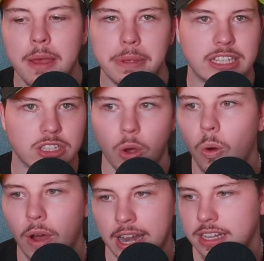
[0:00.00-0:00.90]
be
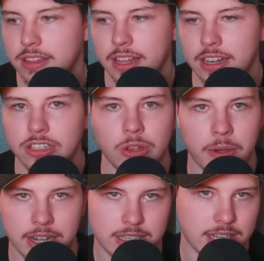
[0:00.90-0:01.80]
taught anything do
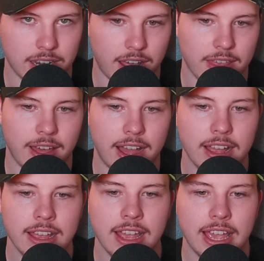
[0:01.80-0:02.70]
anything like that
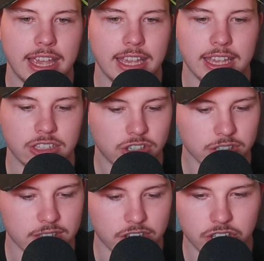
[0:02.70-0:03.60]
he is
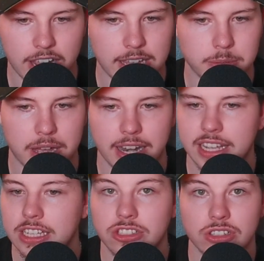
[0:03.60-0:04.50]
just the shape and
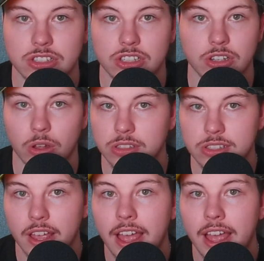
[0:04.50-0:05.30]
he just does